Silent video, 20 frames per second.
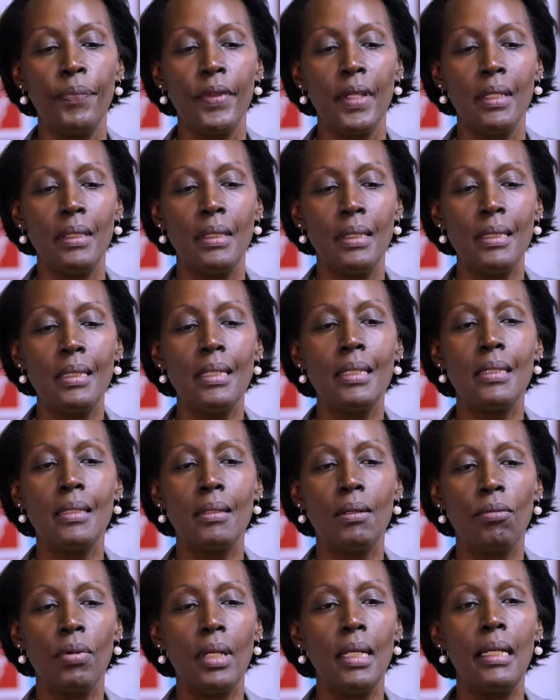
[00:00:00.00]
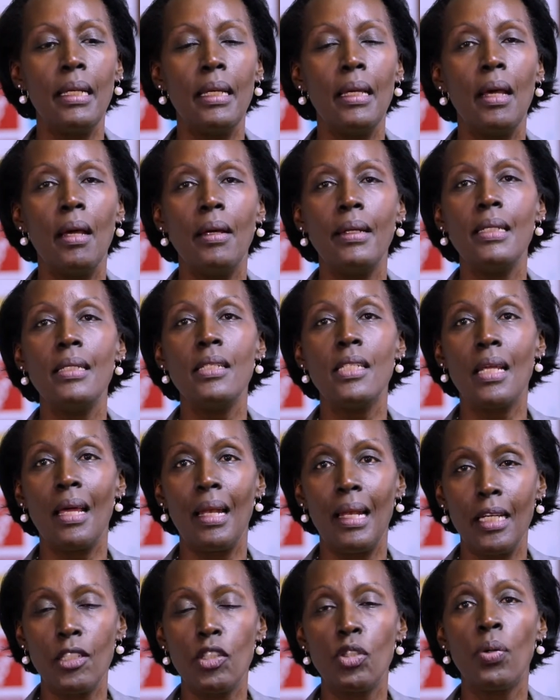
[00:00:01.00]
this is really an
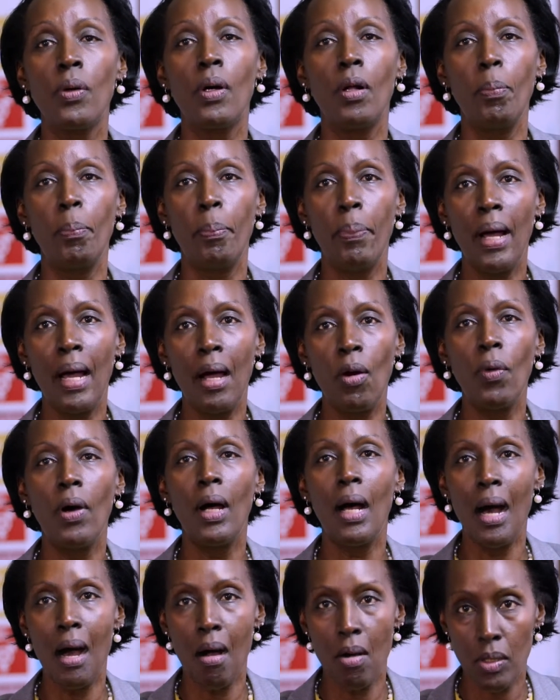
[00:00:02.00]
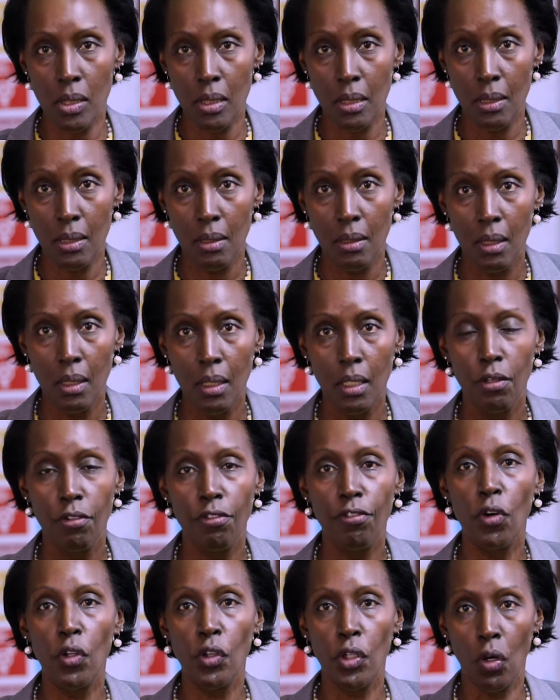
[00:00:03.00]
intellectual powerhouse
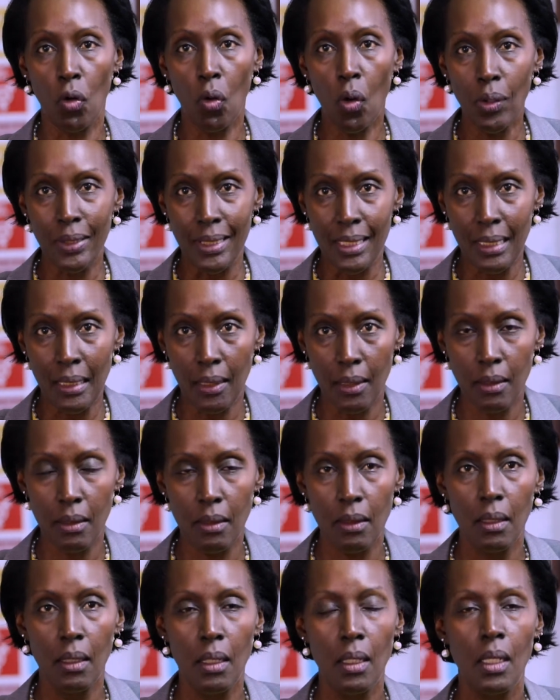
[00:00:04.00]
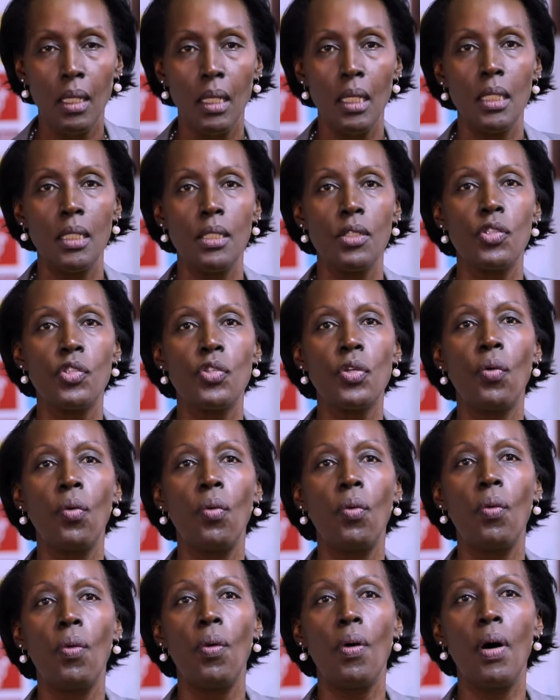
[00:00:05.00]
for the continent.
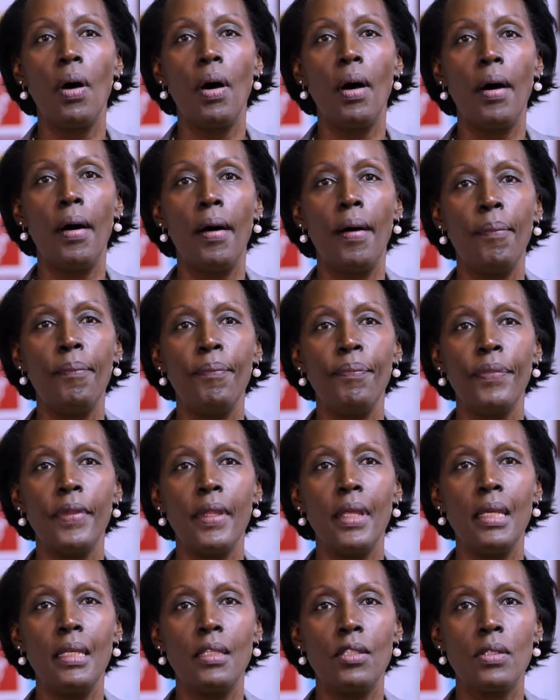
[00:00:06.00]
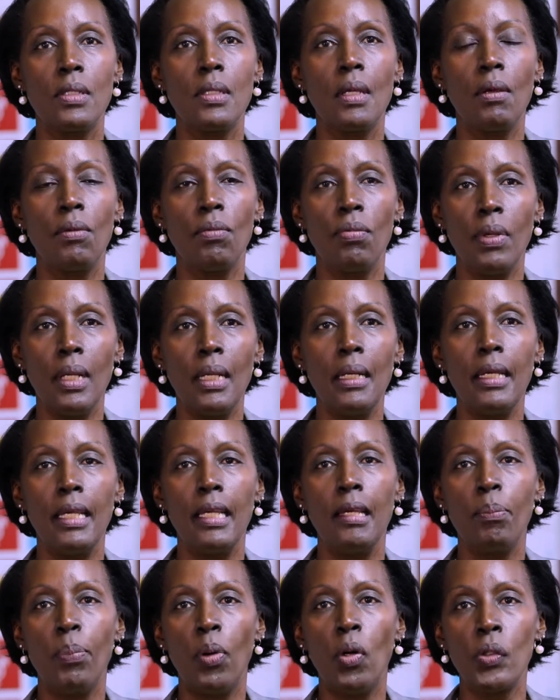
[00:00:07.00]
So it's
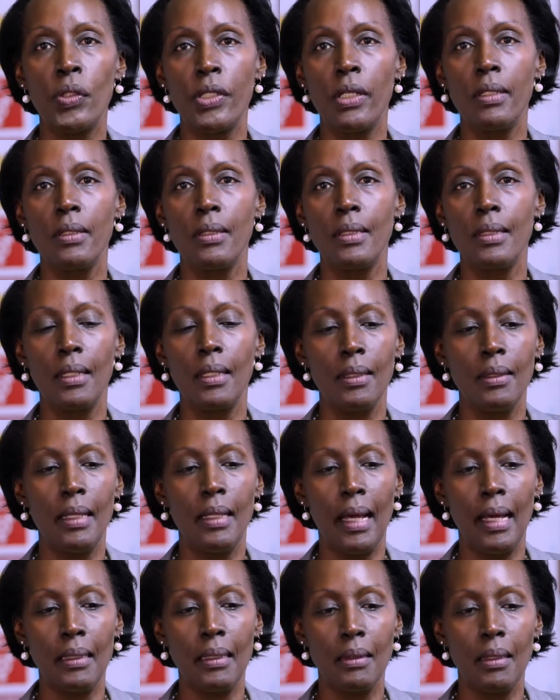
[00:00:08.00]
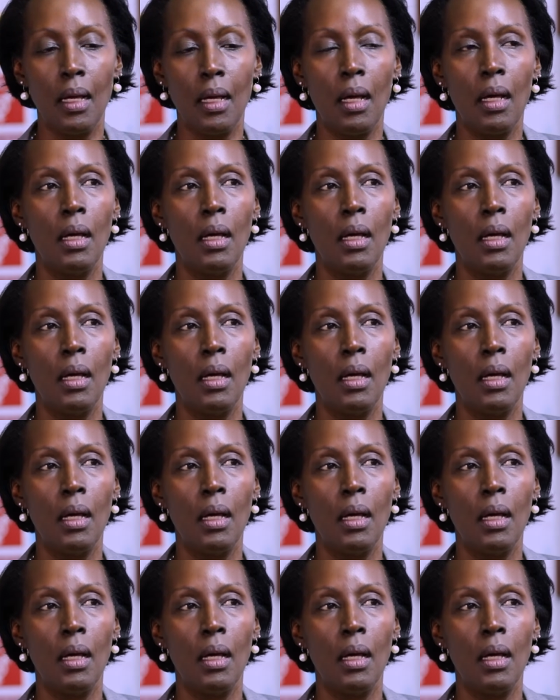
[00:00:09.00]
really important that